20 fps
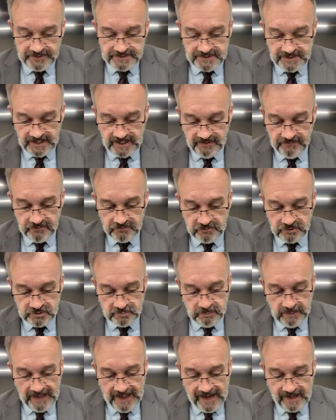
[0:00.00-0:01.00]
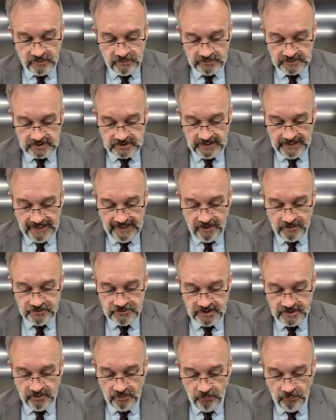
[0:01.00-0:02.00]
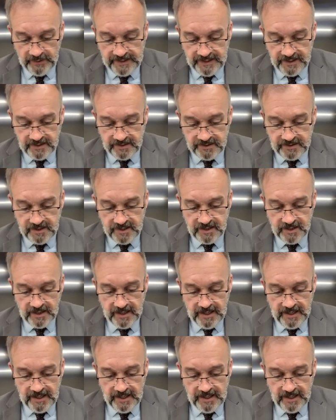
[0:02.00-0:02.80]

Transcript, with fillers: that the heaven was black with clouds and the wind,